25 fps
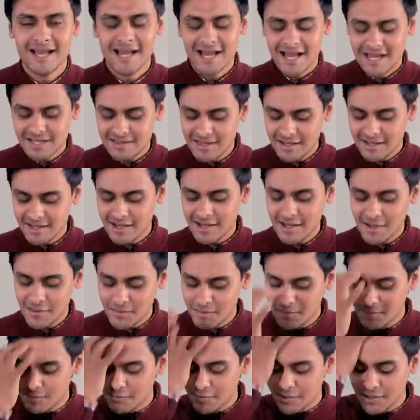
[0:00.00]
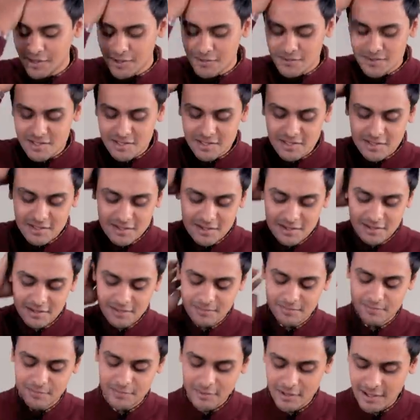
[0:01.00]
I think I'm
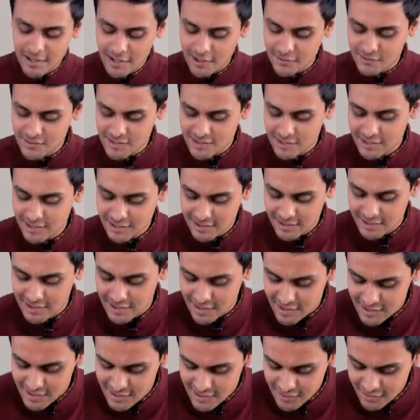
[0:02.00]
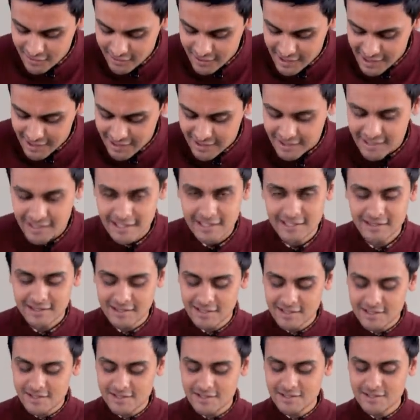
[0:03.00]
pronouncing this correctly.
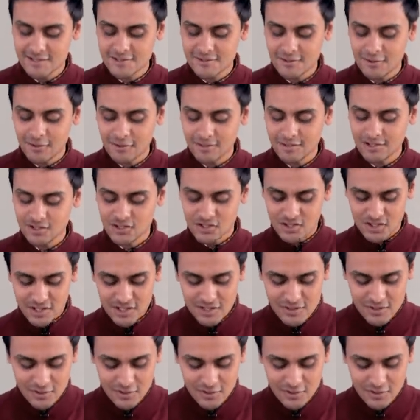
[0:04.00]
This is called the She